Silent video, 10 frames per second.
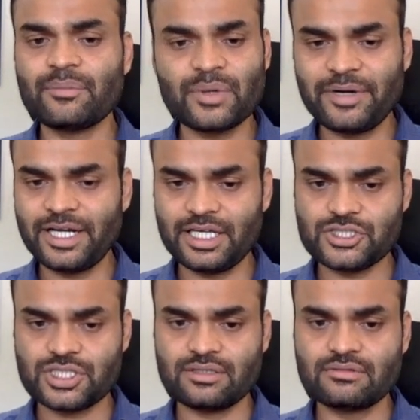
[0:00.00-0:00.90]

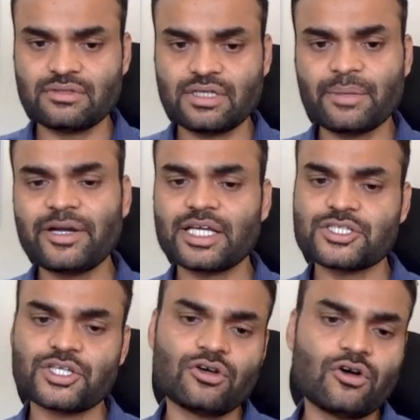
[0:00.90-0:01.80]

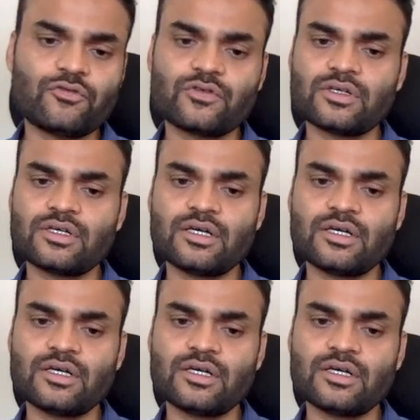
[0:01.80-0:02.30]
implementation of